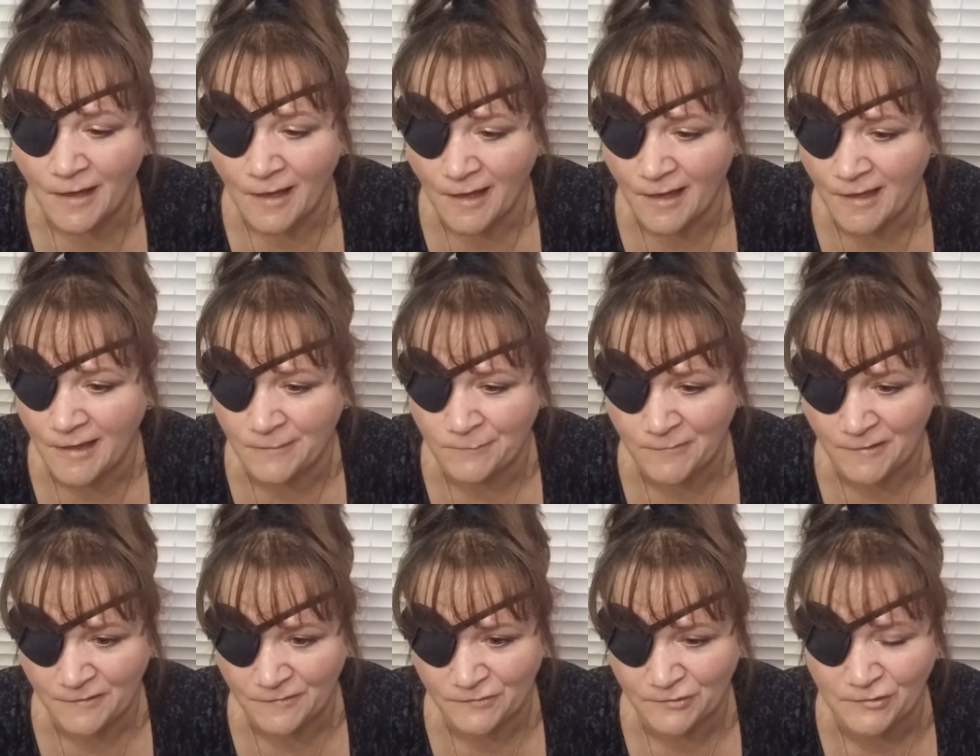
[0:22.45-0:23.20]

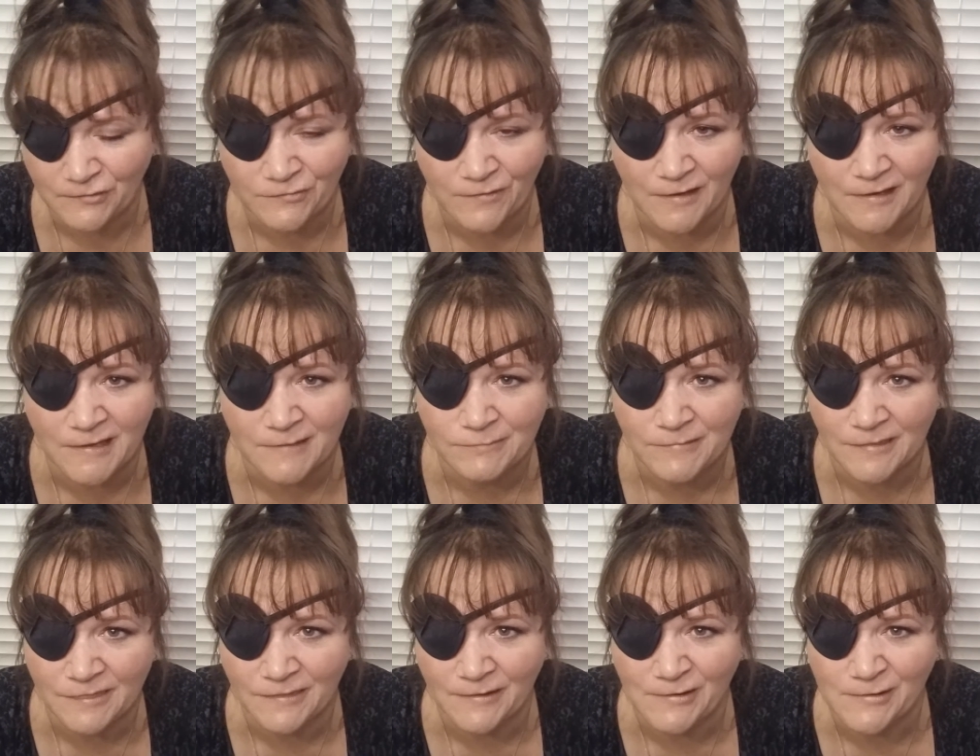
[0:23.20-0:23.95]
I'm a certified
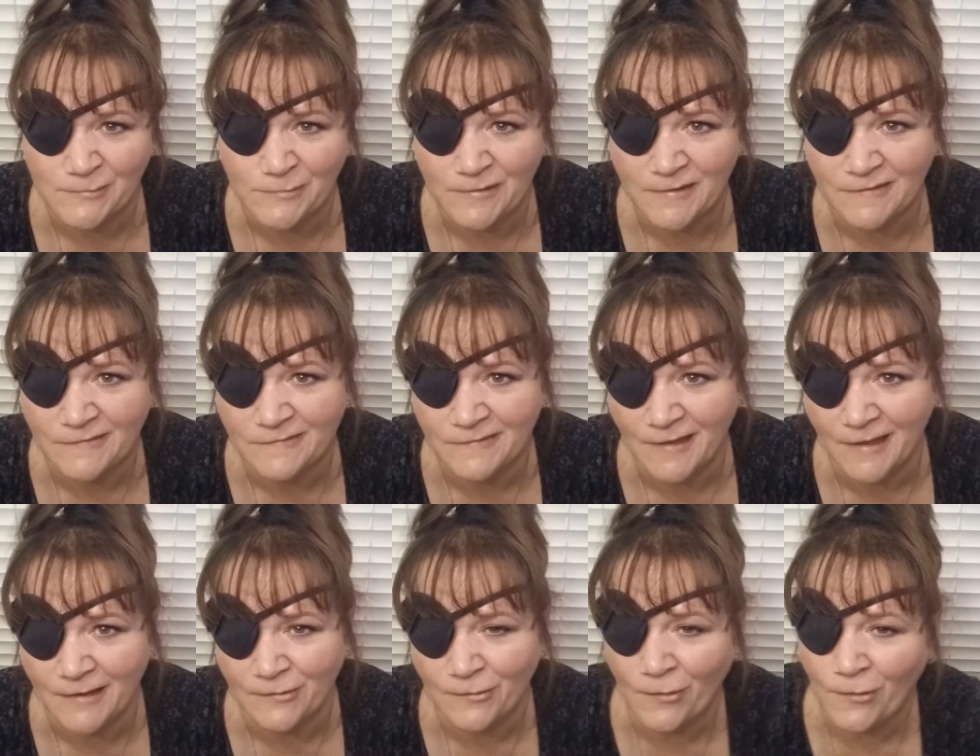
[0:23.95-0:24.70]
hypnotherapist,
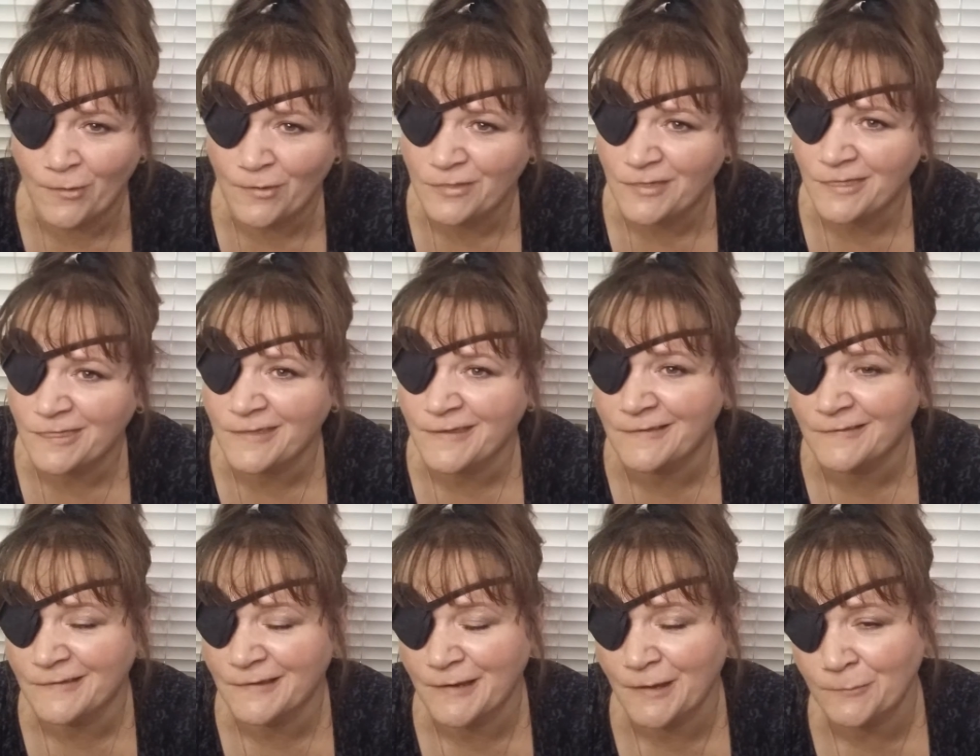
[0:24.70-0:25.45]
and all the
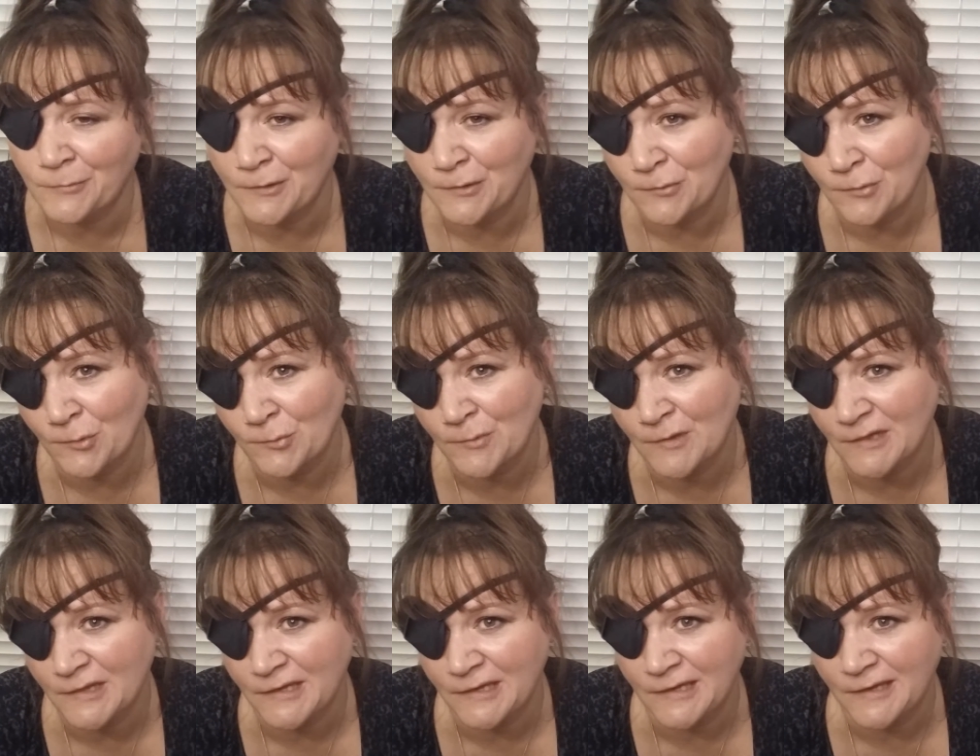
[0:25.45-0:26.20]
things that I would
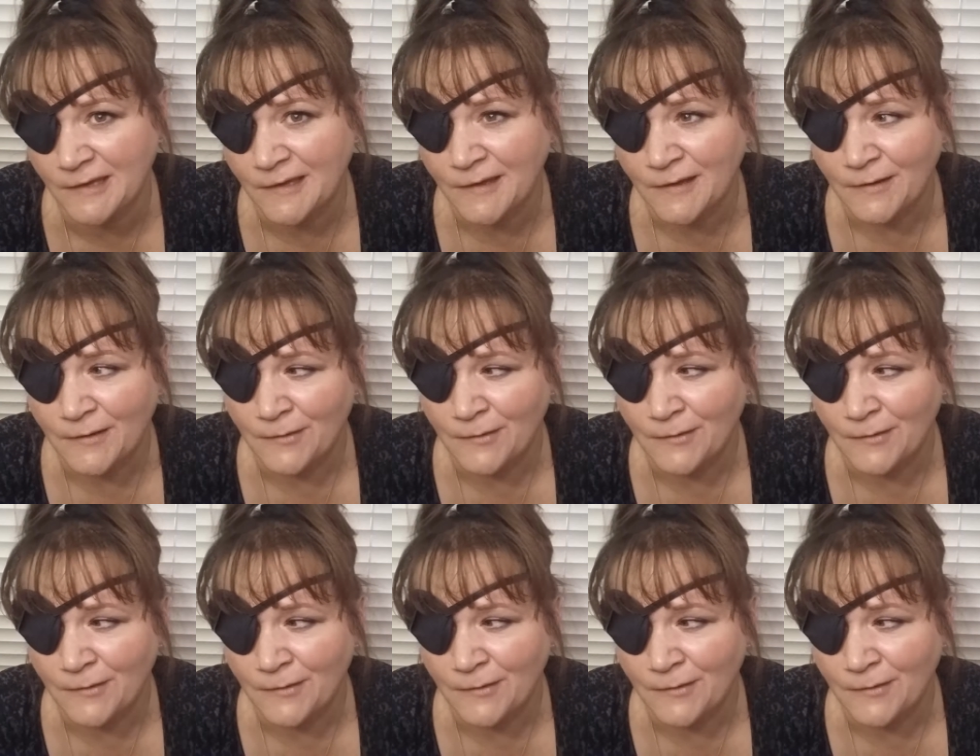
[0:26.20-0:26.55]
normally